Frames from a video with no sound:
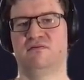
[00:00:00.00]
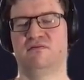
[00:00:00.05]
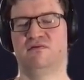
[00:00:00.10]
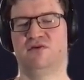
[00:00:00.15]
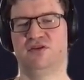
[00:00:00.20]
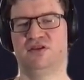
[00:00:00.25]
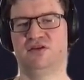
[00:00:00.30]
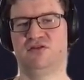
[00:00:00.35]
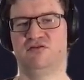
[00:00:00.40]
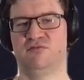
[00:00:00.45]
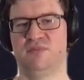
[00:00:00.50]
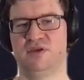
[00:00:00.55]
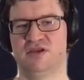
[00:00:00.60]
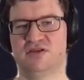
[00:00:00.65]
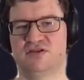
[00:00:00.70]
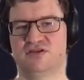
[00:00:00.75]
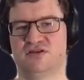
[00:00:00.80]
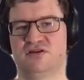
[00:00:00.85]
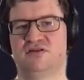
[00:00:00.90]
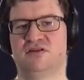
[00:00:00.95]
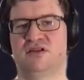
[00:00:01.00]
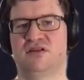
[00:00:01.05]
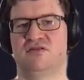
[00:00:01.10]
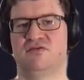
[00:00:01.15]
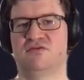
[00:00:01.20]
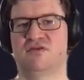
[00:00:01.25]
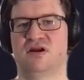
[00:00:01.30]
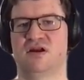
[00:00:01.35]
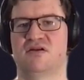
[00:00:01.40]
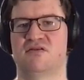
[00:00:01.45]
wanting to be sure that
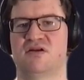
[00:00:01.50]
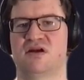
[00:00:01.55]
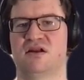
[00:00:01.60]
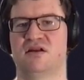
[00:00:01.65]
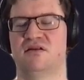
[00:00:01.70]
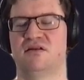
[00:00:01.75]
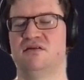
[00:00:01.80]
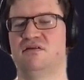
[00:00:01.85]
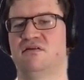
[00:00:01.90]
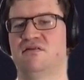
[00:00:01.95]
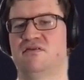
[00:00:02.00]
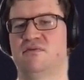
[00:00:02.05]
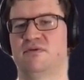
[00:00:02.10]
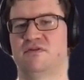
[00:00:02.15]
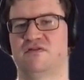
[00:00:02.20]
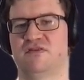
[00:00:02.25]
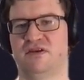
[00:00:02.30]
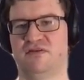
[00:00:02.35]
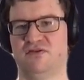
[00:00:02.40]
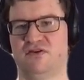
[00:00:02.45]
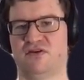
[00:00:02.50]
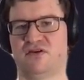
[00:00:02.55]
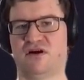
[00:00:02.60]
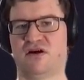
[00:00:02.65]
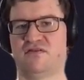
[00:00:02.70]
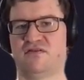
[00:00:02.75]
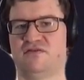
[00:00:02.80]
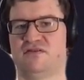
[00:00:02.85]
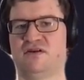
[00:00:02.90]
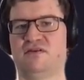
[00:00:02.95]
you can run Robot Framework
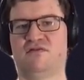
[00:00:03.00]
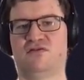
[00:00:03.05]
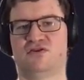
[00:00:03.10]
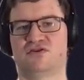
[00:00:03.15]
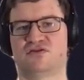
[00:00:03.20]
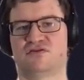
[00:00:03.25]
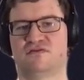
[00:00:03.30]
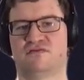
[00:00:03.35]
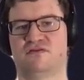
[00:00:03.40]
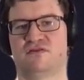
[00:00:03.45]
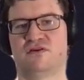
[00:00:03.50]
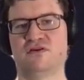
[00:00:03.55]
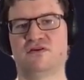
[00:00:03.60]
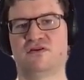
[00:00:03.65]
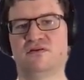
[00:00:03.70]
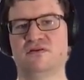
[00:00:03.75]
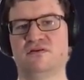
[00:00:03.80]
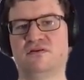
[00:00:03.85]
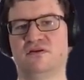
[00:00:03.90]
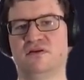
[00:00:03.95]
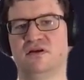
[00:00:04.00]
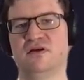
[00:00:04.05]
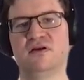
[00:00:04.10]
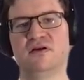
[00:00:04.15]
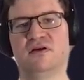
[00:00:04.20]
after version 4,